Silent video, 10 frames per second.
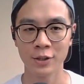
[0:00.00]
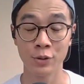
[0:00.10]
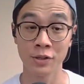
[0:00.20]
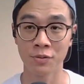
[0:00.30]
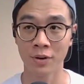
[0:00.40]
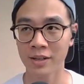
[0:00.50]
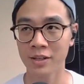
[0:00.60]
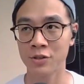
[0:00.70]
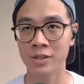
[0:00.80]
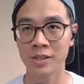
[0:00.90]
So it's rather
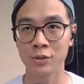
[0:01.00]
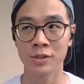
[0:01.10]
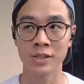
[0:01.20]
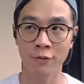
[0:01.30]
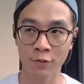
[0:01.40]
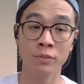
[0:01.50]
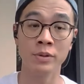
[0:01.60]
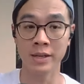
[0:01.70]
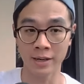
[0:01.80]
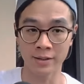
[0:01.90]
interesting to see it from
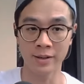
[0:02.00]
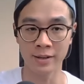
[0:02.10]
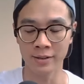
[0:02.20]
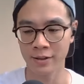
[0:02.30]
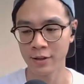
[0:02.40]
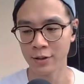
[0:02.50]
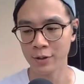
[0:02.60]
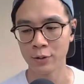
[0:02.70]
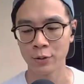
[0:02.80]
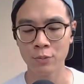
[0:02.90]
the other end.
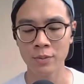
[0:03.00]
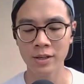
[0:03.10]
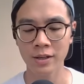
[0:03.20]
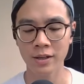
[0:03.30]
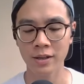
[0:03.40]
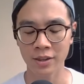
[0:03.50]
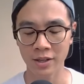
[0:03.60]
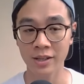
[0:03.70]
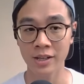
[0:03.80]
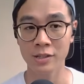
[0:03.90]
To me,
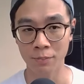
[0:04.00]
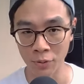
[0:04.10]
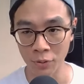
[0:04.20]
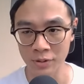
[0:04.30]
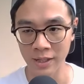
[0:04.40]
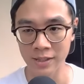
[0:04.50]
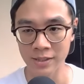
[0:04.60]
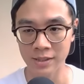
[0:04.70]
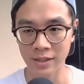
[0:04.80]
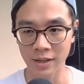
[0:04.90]
thinking is a
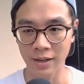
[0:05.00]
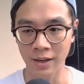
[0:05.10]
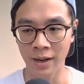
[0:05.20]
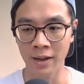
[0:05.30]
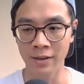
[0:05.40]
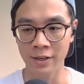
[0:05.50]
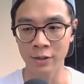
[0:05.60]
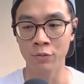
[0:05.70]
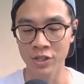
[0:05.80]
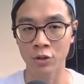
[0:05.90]
process, and it
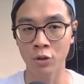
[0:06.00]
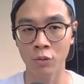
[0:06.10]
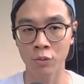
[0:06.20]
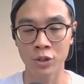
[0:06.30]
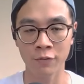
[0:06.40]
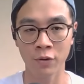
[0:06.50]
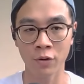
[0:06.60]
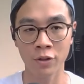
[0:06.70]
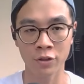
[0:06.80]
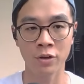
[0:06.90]
will reach a conclusion
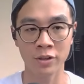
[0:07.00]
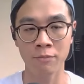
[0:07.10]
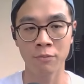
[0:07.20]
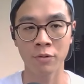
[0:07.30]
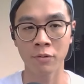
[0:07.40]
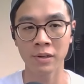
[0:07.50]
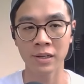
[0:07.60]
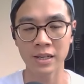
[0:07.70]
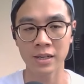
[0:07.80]
for a thought temporarily.